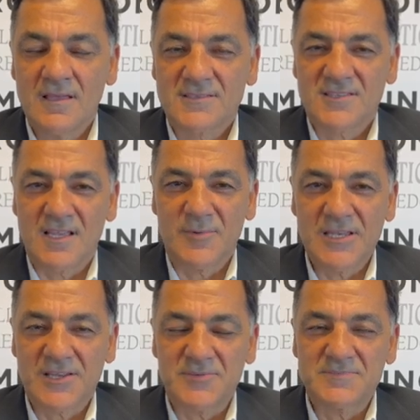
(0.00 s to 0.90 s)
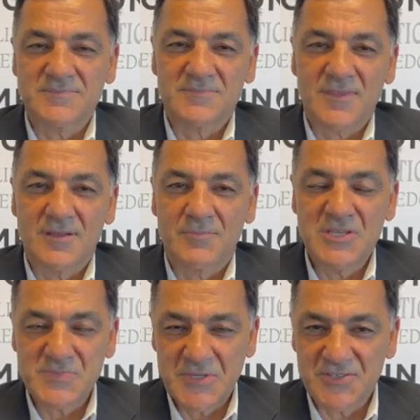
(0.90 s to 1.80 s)
Assalamu alaikum.
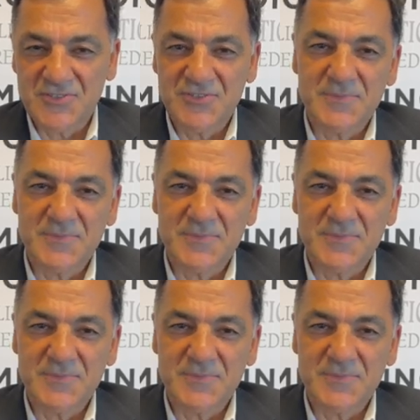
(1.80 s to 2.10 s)
Peace be unto you.